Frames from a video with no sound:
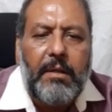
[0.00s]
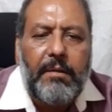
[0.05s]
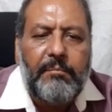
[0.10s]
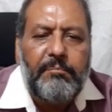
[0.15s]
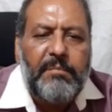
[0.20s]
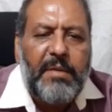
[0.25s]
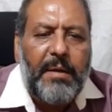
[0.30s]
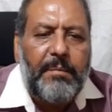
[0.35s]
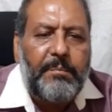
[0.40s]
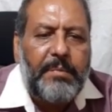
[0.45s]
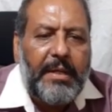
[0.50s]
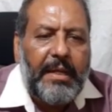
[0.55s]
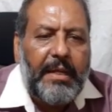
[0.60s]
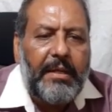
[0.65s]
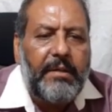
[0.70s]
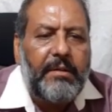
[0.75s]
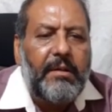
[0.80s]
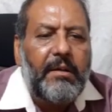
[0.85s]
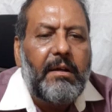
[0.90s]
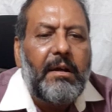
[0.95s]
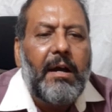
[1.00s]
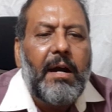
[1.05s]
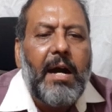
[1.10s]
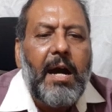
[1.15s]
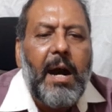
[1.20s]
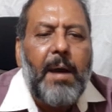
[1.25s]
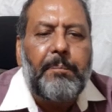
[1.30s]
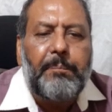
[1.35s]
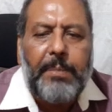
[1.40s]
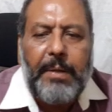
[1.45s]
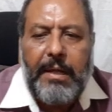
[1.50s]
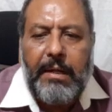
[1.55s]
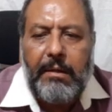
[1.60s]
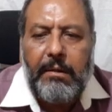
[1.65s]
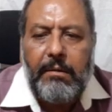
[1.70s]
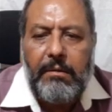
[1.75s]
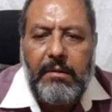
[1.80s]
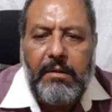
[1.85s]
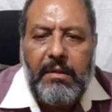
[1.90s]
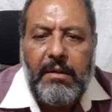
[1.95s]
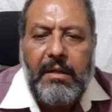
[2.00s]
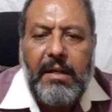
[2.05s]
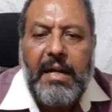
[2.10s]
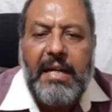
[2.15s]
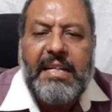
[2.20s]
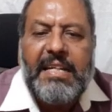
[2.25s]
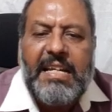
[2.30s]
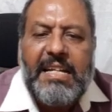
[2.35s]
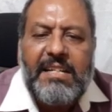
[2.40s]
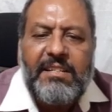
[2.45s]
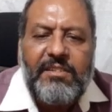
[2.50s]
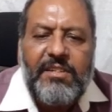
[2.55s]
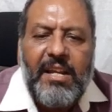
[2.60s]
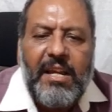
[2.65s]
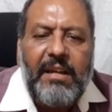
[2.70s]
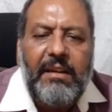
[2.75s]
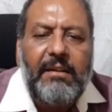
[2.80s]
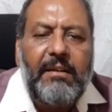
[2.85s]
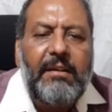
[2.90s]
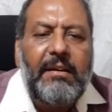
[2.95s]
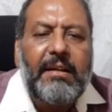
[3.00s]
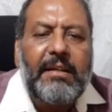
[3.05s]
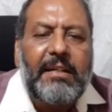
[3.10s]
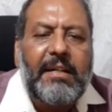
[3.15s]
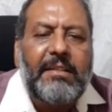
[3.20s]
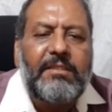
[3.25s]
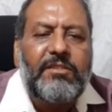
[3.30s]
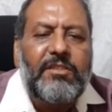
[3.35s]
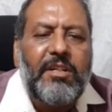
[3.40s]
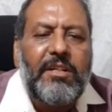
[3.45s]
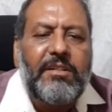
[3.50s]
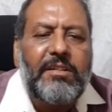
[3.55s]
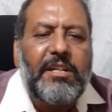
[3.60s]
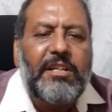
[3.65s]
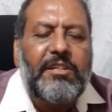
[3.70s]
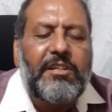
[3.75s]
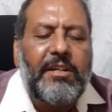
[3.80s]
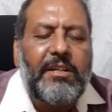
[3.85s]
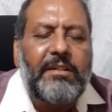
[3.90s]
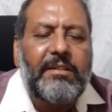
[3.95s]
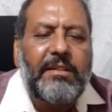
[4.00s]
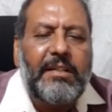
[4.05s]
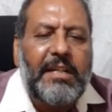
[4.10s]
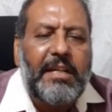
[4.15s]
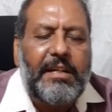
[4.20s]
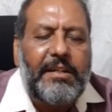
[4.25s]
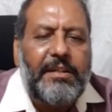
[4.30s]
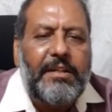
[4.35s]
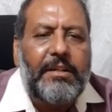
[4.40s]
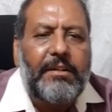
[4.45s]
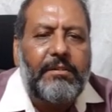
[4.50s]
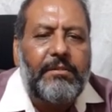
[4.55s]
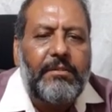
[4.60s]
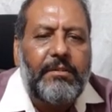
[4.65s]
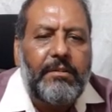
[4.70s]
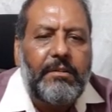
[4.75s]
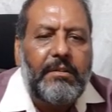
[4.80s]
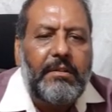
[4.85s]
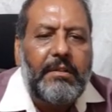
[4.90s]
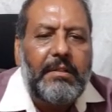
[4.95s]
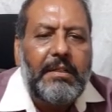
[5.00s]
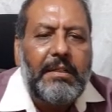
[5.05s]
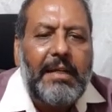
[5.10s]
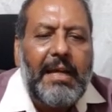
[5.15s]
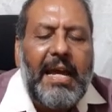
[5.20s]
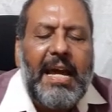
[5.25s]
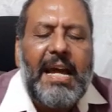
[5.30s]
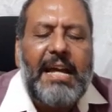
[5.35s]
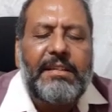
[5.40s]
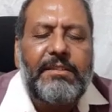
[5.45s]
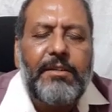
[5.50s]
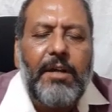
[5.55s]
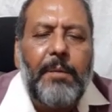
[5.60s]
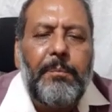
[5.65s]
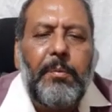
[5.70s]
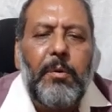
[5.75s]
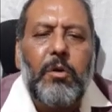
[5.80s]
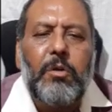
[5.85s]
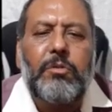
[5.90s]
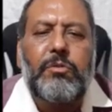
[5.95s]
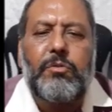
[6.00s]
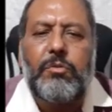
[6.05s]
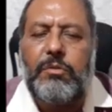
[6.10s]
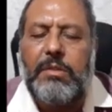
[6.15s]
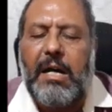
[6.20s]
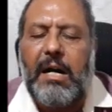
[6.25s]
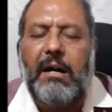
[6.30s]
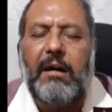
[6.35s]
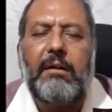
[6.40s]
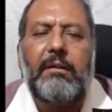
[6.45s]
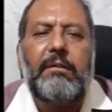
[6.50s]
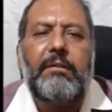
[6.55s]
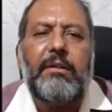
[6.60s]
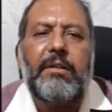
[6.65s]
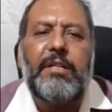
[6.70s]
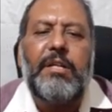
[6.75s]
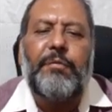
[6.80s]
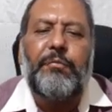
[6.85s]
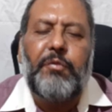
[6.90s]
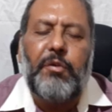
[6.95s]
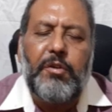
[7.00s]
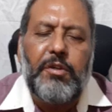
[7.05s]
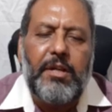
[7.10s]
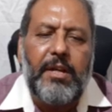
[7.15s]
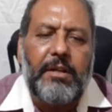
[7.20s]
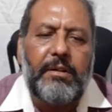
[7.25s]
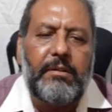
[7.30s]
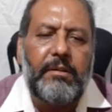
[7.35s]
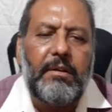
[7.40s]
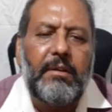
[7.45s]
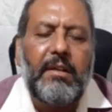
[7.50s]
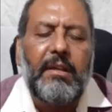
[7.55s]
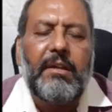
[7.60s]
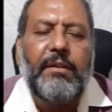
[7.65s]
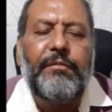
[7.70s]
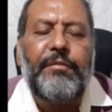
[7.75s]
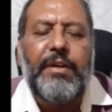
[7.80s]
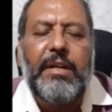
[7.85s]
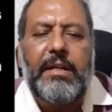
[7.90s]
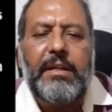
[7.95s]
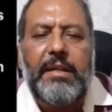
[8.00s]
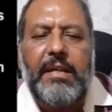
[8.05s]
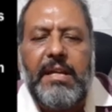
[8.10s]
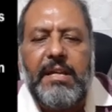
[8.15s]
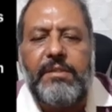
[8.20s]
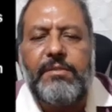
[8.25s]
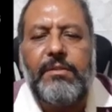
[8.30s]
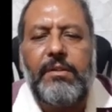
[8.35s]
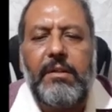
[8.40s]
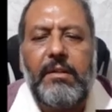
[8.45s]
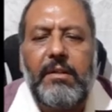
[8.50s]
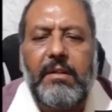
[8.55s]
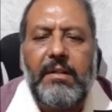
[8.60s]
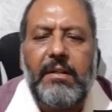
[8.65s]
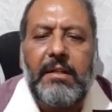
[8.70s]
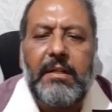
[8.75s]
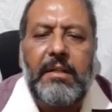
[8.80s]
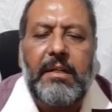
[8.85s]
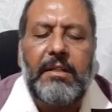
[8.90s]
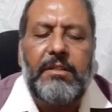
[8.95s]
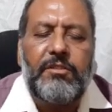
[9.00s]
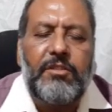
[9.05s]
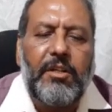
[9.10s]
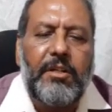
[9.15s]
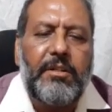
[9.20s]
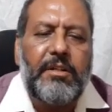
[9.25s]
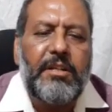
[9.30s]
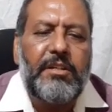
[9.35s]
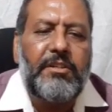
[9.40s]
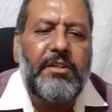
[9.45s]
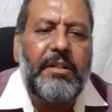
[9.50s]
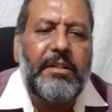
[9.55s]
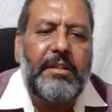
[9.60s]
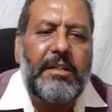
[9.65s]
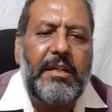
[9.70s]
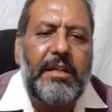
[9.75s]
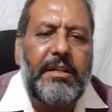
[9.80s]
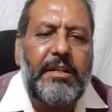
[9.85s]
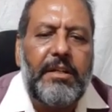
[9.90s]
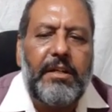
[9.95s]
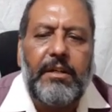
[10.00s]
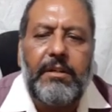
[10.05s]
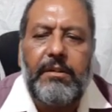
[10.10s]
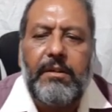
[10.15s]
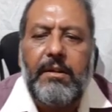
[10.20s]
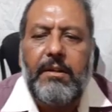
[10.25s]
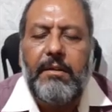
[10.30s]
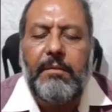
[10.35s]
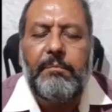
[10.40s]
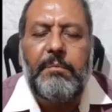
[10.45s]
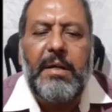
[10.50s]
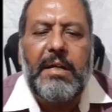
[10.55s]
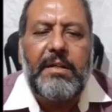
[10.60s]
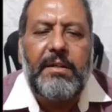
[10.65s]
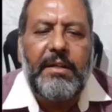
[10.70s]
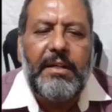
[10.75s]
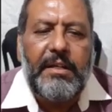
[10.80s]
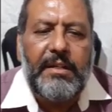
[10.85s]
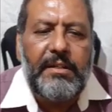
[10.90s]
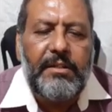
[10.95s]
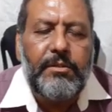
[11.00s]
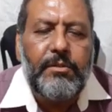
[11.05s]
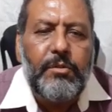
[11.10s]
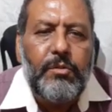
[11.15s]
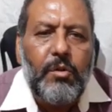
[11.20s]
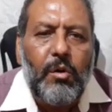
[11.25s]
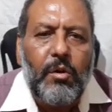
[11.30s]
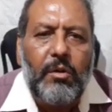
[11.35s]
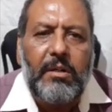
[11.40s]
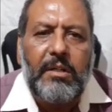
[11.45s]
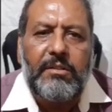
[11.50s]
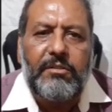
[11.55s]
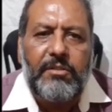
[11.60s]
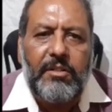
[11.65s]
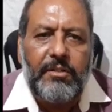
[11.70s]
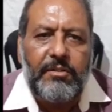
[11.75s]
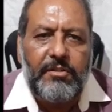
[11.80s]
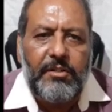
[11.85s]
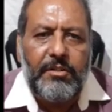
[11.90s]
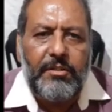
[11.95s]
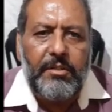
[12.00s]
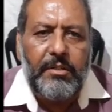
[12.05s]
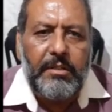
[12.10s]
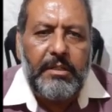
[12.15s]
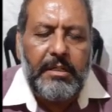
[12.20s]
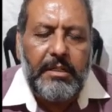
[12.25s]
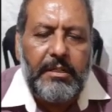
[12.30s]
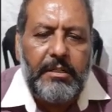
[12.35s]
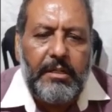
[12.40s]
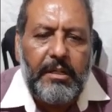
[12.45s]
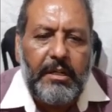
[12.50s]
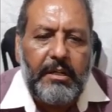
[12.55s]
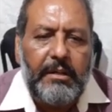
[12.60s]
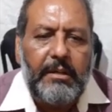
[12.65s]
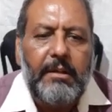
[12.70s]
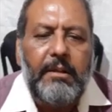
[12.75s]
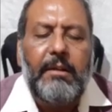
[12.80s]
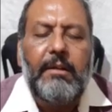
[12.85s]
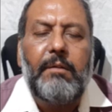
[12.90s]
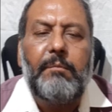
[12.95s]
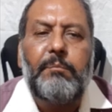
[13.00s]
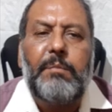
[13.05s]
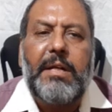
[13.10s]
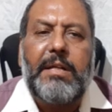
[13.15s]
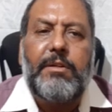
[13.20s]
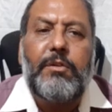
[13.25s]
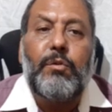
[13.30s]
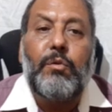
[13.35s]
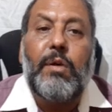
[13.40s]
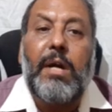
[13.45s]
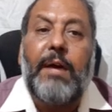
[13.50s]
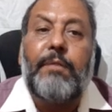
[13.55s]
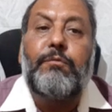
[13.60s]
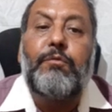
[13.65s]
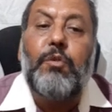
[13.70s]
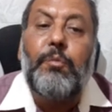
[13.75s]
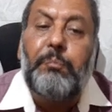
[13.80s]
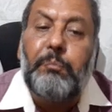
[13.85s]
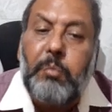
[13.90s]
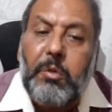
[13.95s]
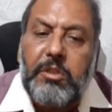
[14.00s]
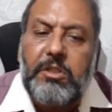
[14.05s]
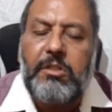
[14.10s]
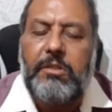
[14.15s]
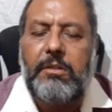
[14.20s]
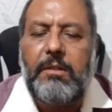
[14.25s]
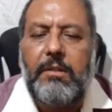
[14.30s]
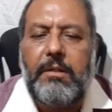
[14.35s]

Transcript: membrane uphill against a concentration gradient, as opposed to the diffusion where is concentration gradient, but here is no concentration gradient, but you have to push